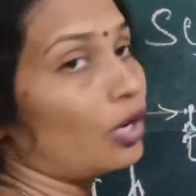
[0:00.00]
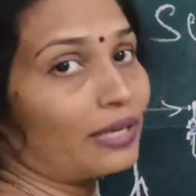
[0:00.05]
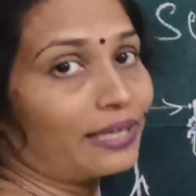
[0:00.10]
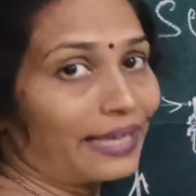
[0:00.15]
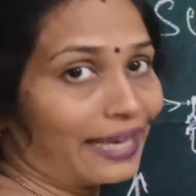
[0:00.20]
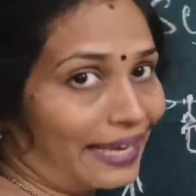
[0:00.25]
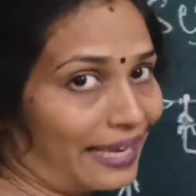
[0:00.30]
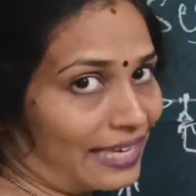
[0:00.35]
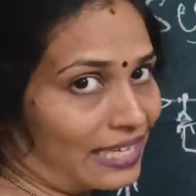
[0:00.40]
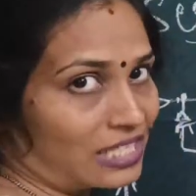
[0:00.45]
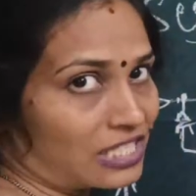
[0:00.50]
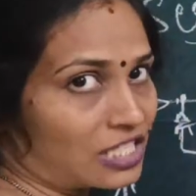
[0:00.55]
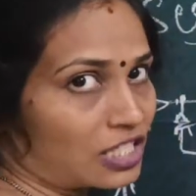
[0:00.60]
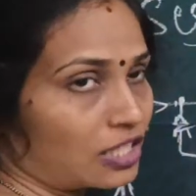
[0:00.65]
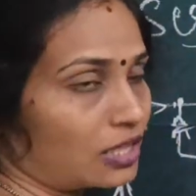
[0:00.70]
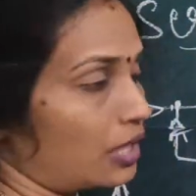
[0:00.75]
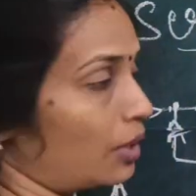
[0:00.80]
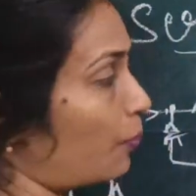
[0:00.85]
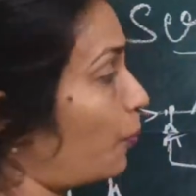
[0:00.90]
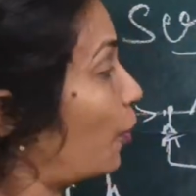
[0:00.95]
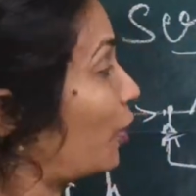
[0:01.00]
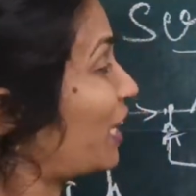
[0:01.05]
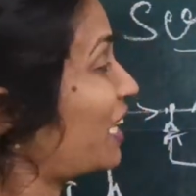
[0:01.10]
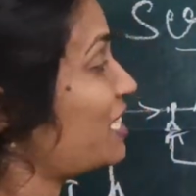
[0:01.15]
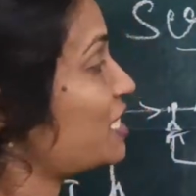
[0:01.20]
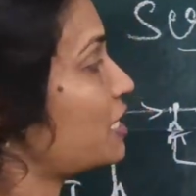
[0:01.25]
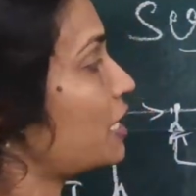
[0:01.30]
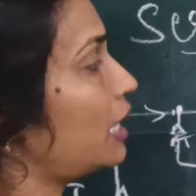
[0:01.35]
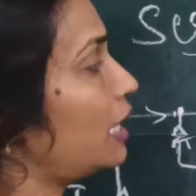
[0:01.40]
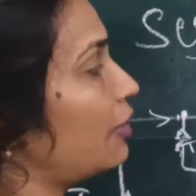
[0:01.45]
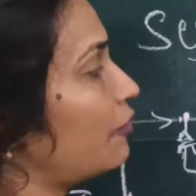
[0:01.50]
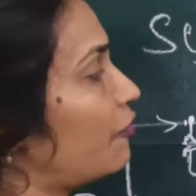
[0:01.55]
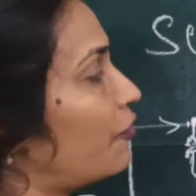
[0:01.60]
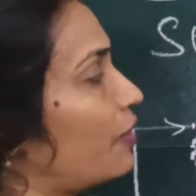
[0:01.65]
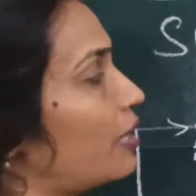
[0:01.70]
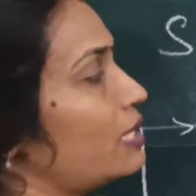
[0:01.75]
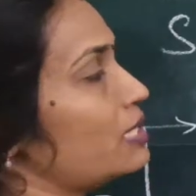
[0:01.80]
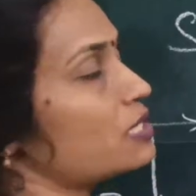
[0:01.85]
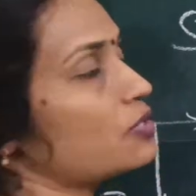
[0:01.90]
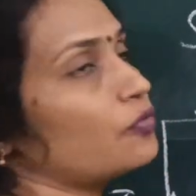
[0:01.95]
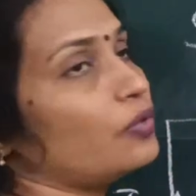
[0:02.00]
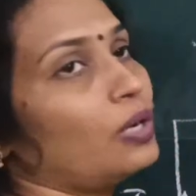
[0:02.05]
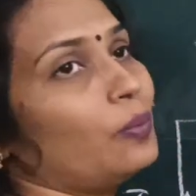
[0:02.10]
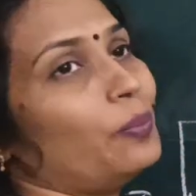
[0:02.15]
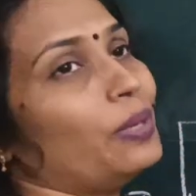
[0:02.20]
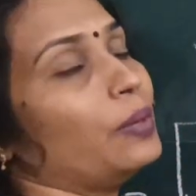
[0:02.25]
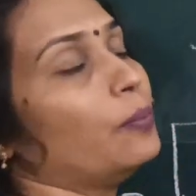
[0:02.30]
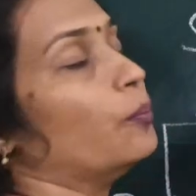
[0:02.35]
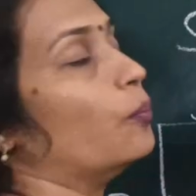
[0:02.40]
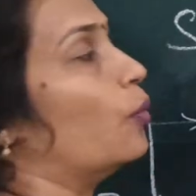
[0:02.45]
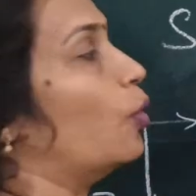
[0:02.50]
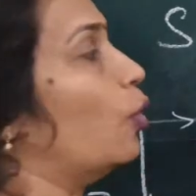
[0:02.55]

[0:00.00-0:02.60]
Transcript: voltage, the potential difference will be